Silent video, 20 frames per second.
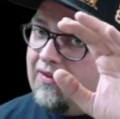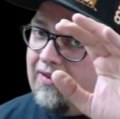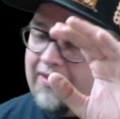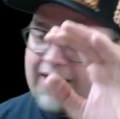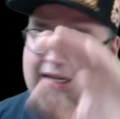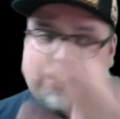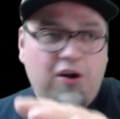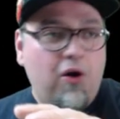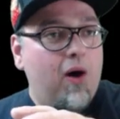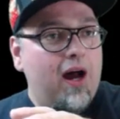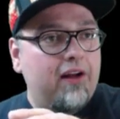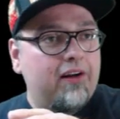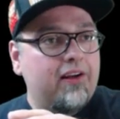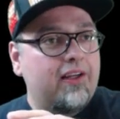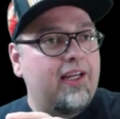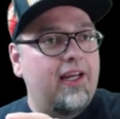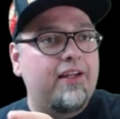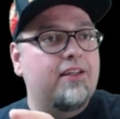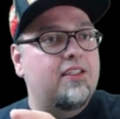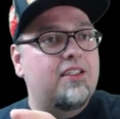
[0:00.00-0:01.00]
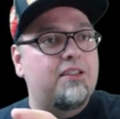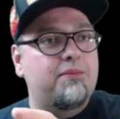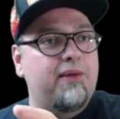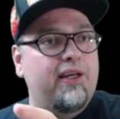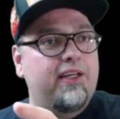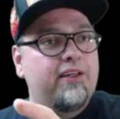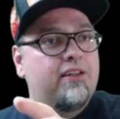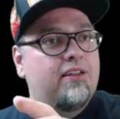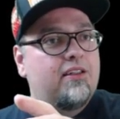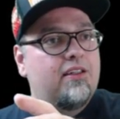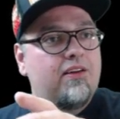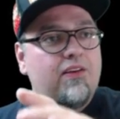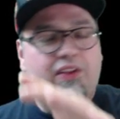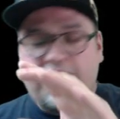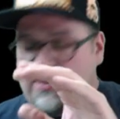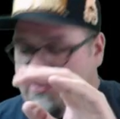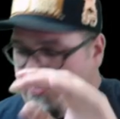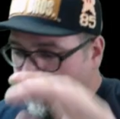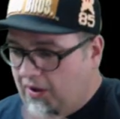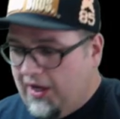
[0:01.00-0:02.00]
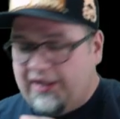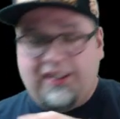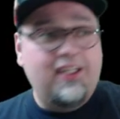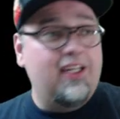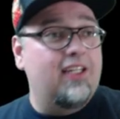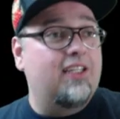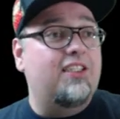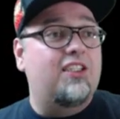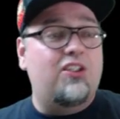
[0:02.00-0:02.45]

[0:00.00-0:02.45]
They know how to get us, man. They know how to get us.